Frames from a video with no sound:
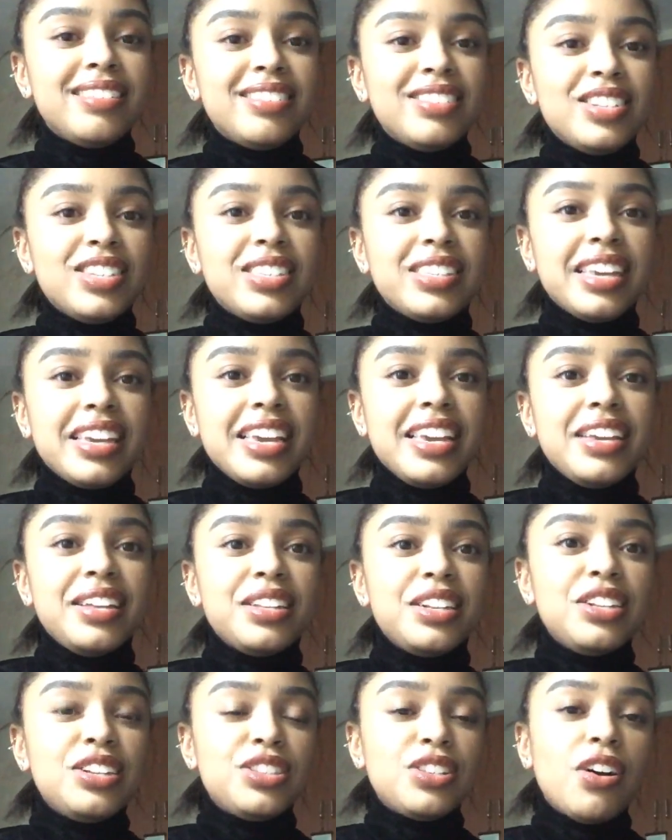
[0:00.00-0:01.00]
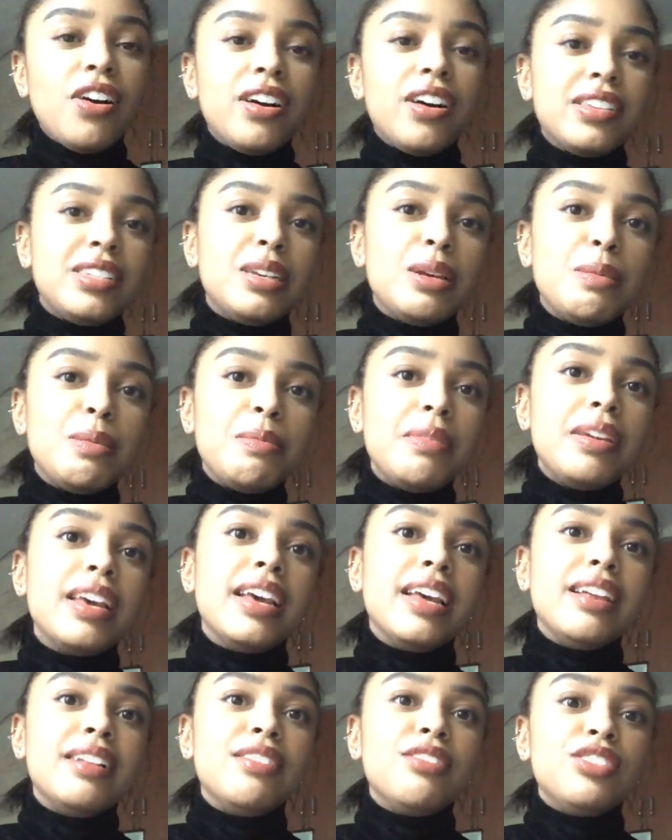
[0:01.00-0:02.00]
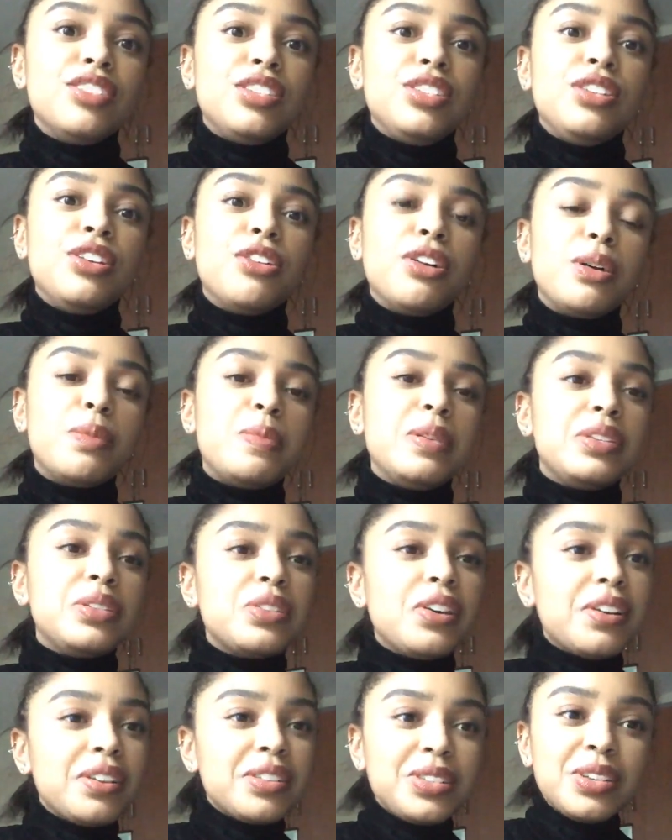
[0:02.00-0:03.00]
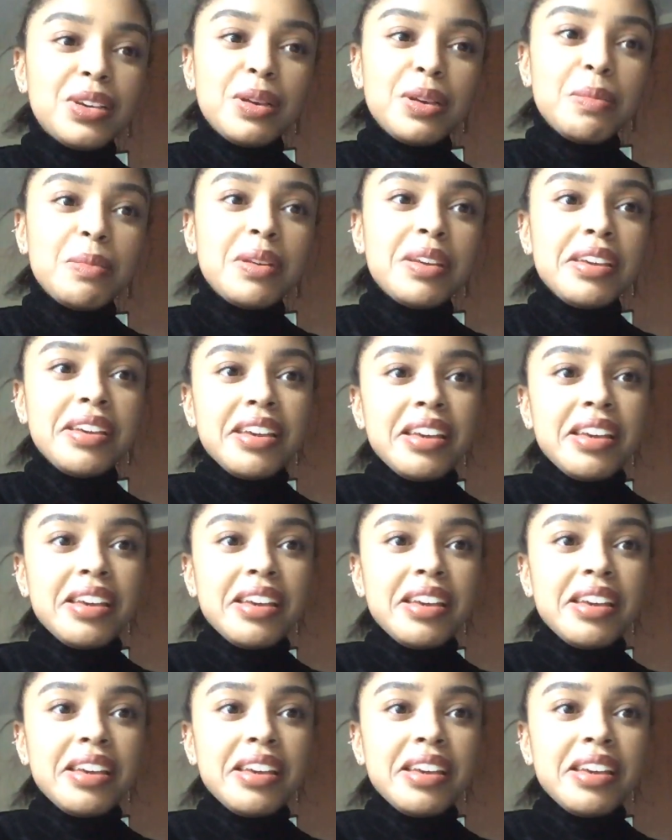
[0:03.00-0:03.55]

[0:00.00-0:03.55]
just like England, is awesome and just Europe is awesome